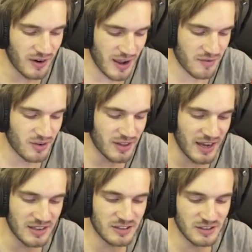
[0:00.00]
Alright, well
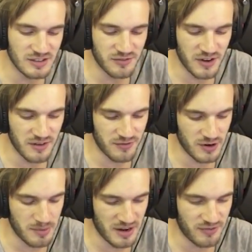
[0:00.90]
that is also fun for
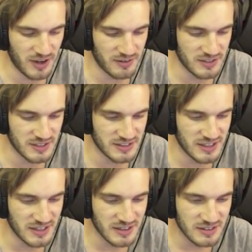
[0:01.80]
about 5 to 10
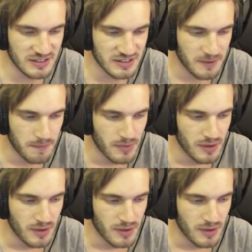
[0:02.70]
seconds.